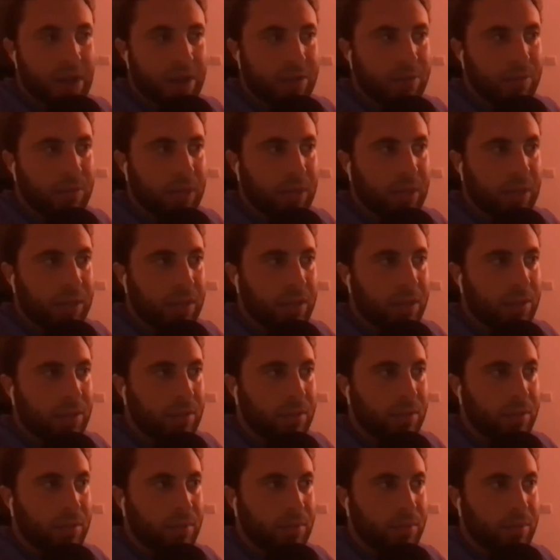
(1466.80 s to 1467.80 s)
me.
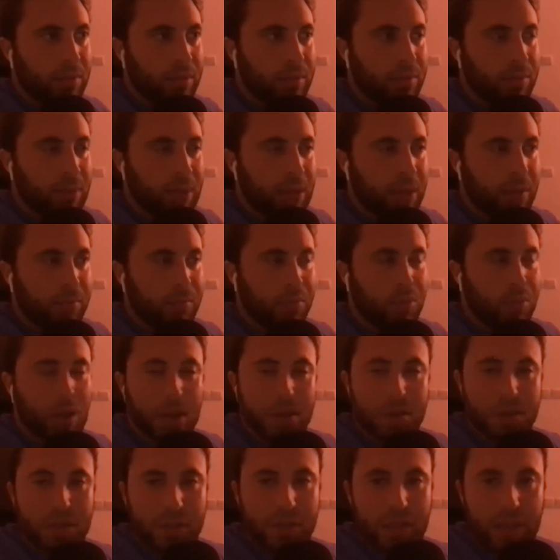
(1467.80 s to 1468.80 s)
The main
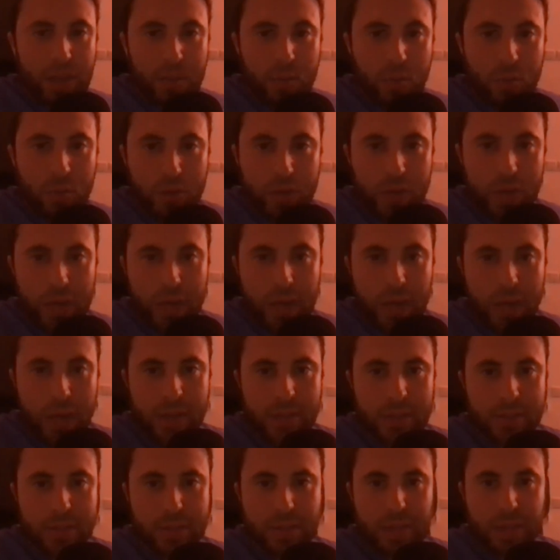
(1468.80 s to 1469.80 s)
project that I'm working on
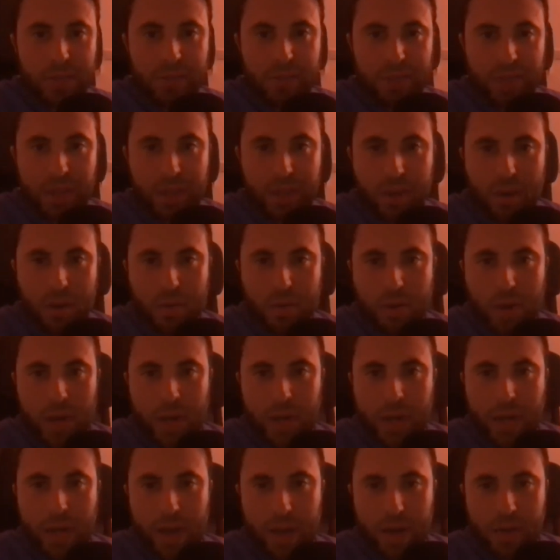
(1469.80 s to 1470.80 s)
is SelfDecode right
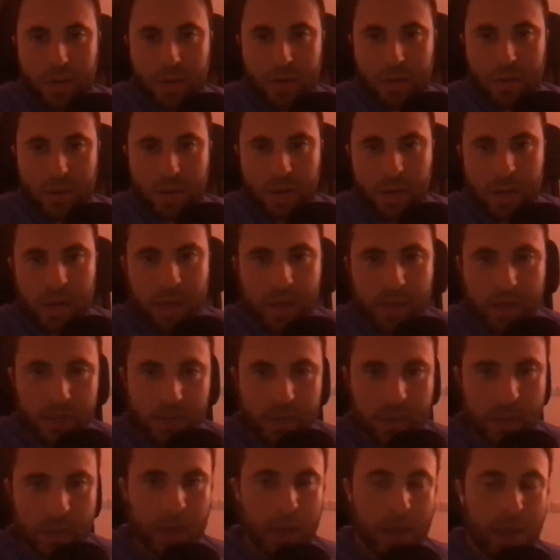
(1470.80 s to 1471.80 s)
now, and
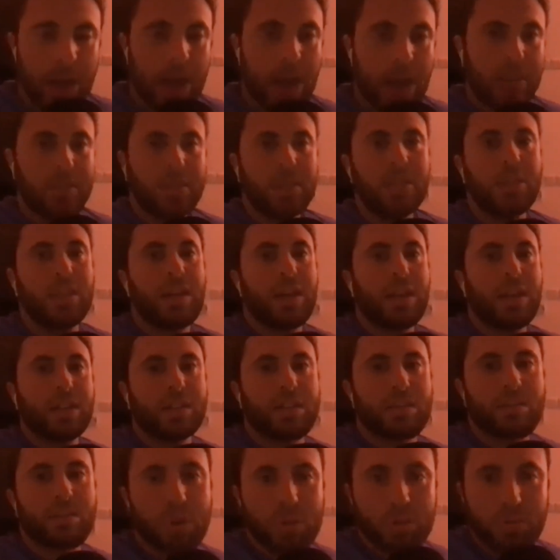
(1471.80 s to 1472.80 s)
I see that as
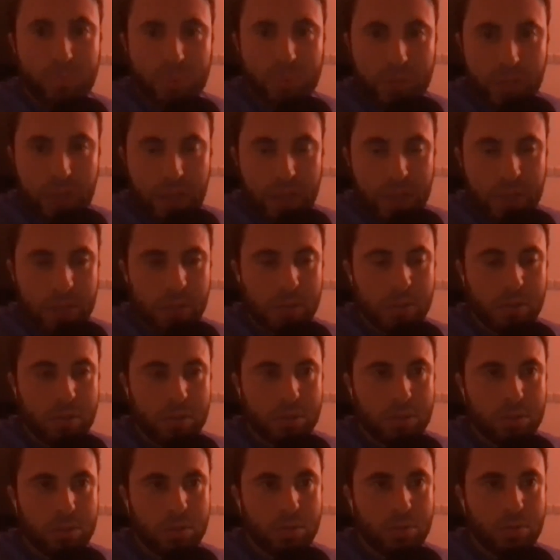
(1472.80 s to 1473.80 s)
the most potential
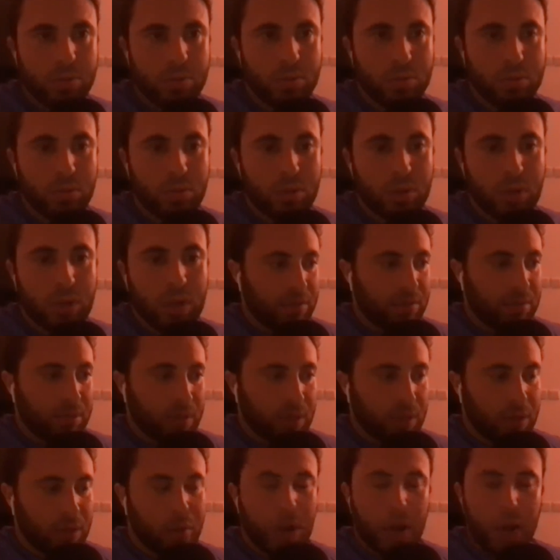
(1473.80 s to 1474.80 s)
to,
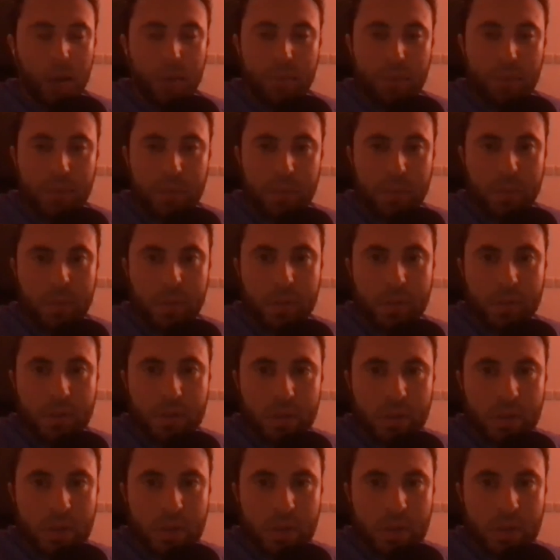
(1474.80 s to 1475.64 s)
help people,